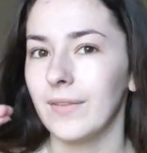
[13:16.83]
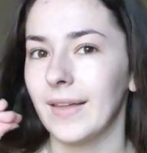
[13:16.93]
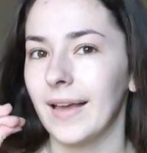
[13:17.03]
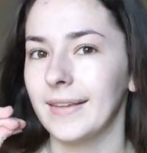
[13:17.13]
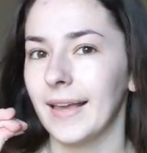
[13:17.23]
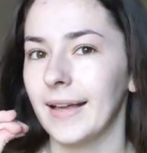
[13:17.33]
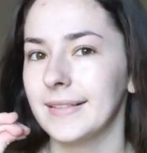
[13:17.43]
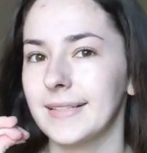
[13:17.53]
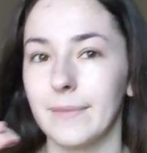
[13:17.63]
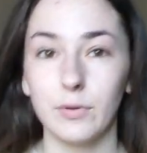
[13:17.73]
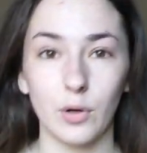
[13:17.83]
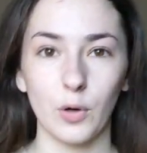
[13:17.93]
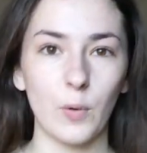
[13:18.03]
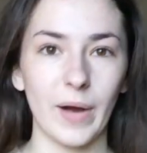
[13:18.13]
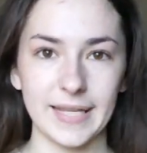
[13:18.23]
there yet. I'm
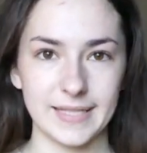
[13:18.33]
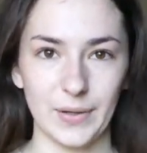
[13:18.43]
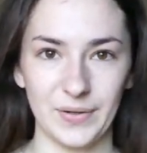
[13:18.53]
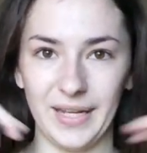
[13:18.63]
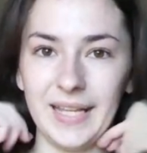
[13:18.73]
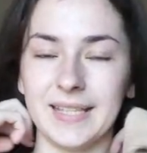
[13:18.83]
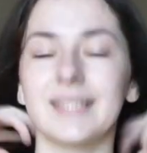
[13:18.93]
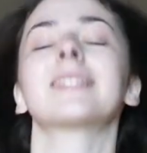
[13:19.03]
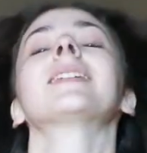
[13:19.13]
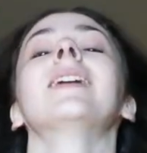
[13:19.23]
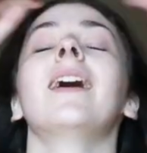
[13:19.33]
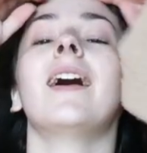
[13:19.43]
not quite on it,